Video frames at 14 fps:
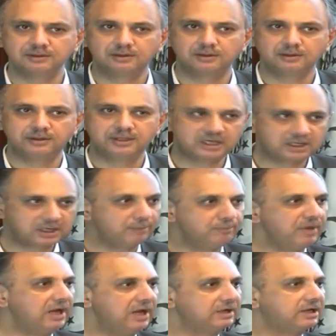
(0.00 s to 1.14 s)
they
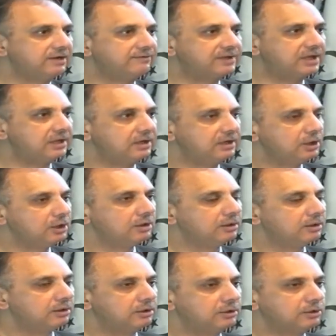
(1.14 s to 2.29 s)
come and give their
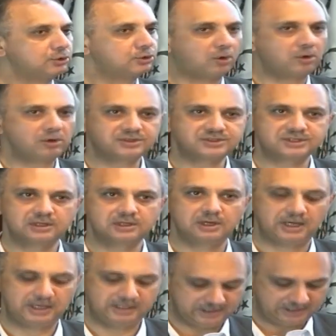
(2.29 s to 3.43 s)
talks
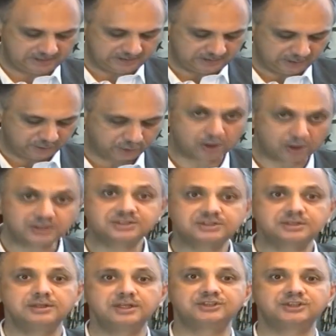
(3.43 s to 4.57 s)
and their thoughts,
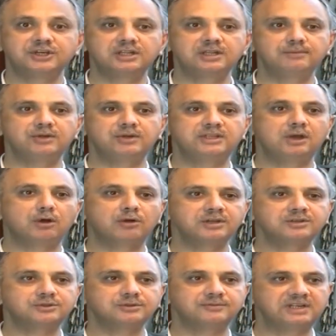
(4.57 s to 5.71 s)
they share them with the
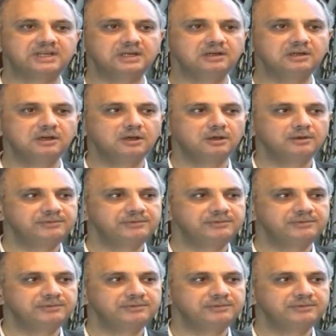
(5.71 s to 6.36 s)
audience over here.